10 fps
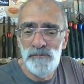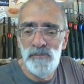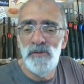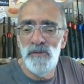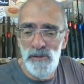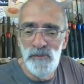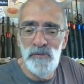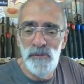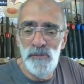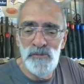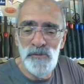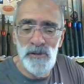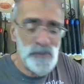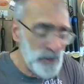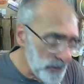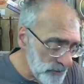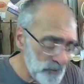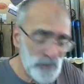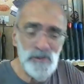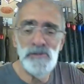But thank you very much for coming in. I
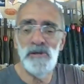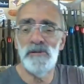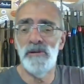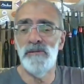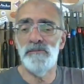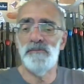appreciate that.